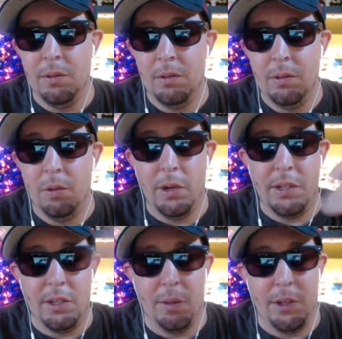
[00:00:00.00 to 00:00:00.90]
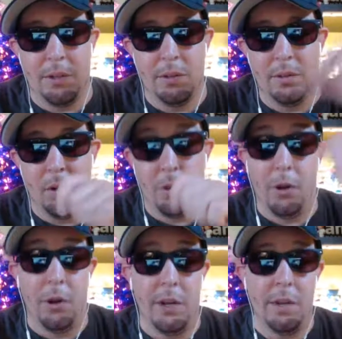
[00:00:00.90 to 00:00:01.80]
20-something, or
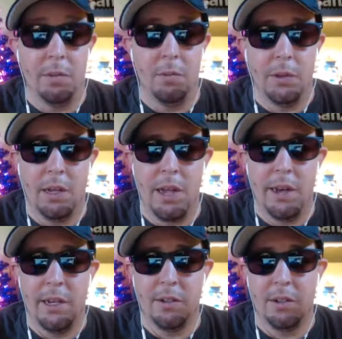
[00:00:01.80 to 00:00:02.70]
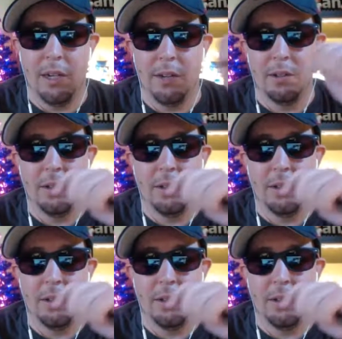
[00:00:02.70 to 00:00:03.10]
30 even, with the NA slots and stuff.